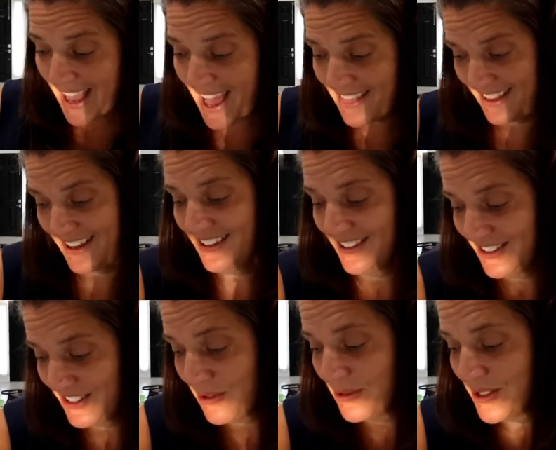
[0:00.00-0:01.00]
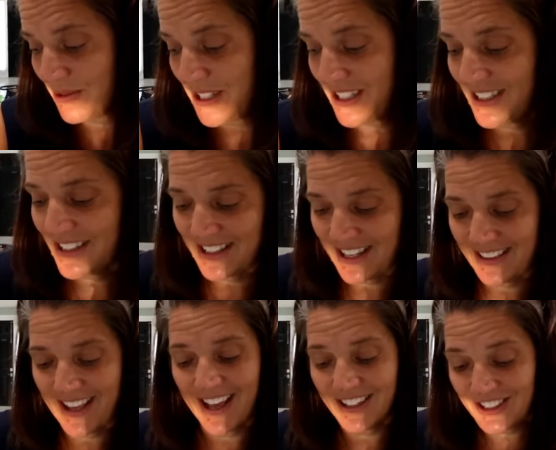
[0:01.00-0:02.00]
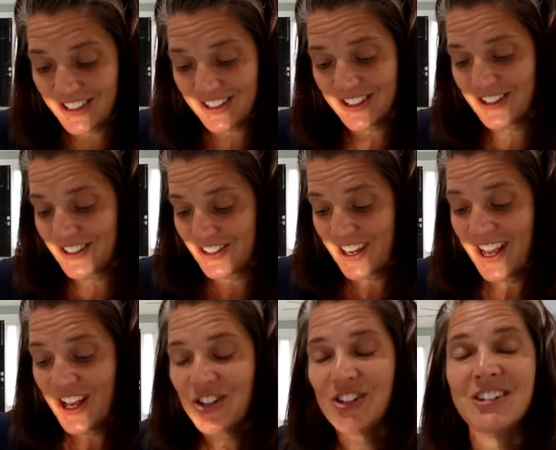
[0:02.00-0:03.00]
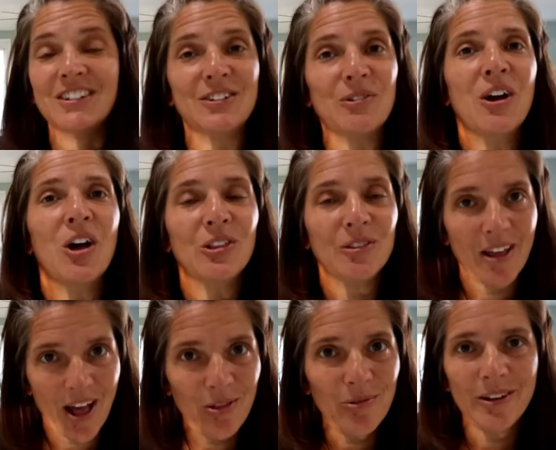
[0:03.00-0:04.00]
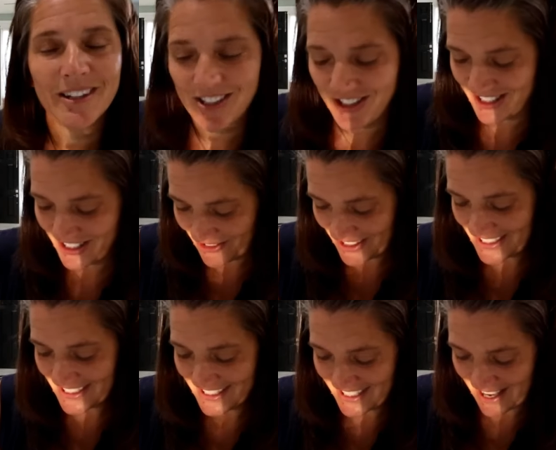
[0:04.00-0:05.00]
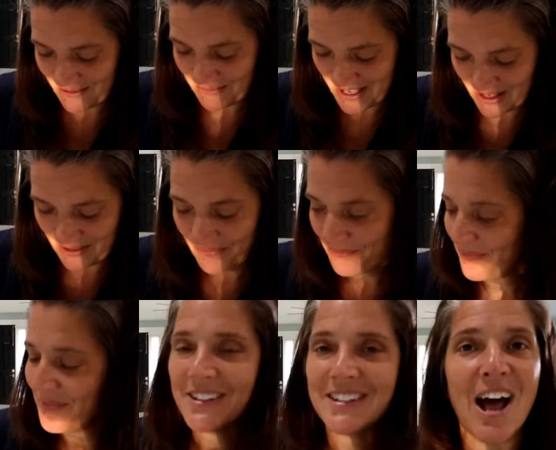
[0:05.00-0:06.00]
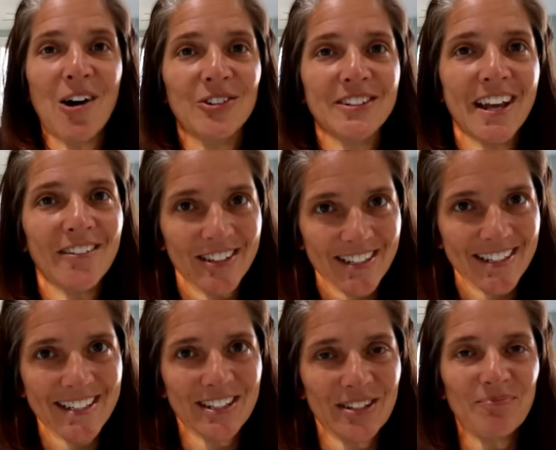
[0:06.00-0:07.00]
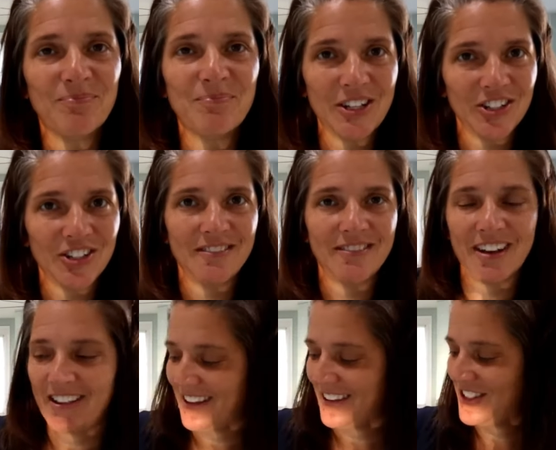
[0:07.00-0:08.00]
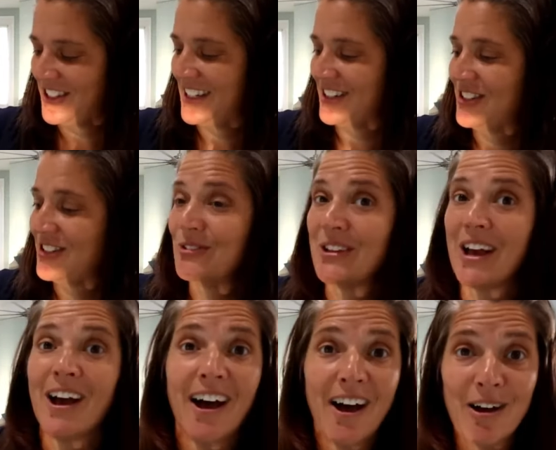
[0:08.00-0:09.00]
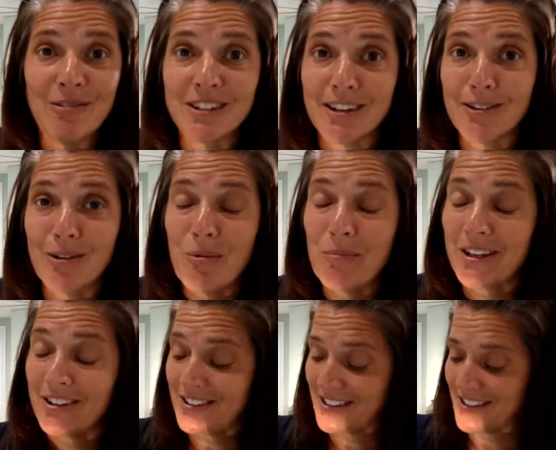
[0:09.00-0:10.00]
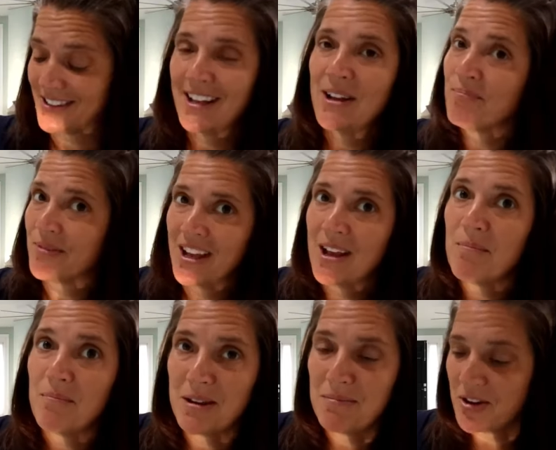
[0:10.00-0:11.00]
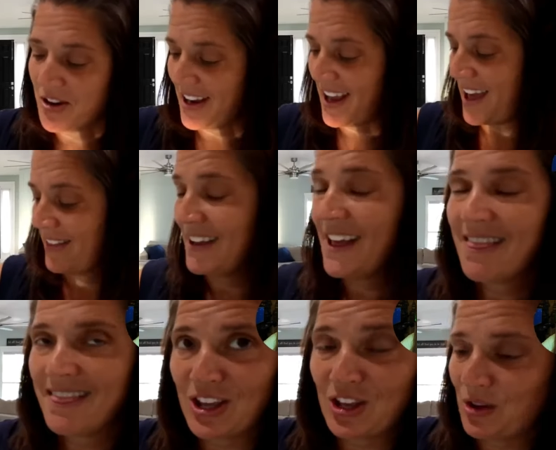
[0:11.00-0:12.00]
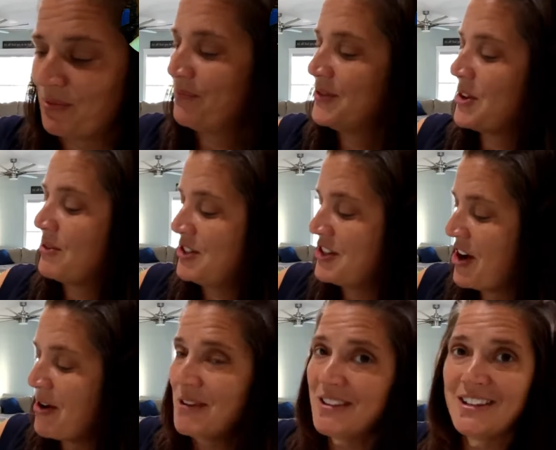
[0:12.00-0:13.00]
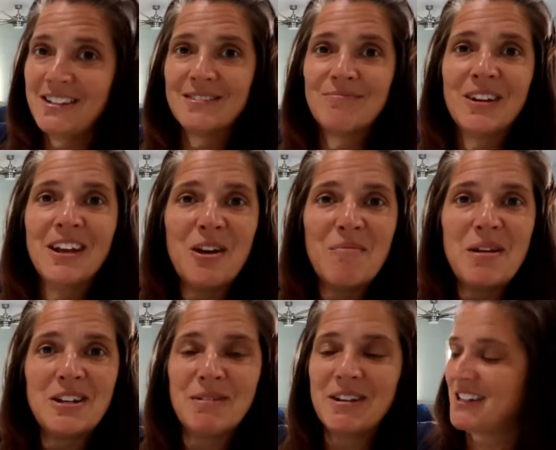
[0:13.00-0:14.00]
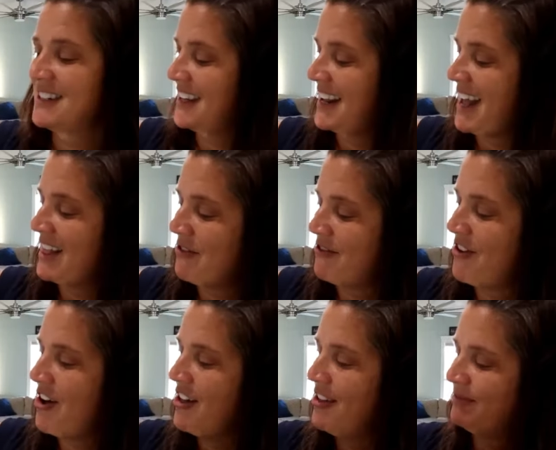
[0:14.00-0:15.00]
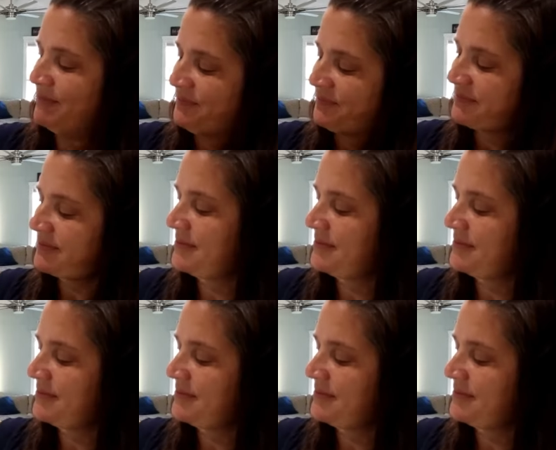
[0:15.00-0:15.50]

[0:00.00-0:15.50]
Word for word: But Kathy, so sweet, she said that she's gonna, she's gonna, health willing, she's going to send me towels every season because she felt like she needed to do that. I was like, oh my goodness made me cry, Kathy. Thank you. So she got me these. Match my kitchen. Look at Hello Fall.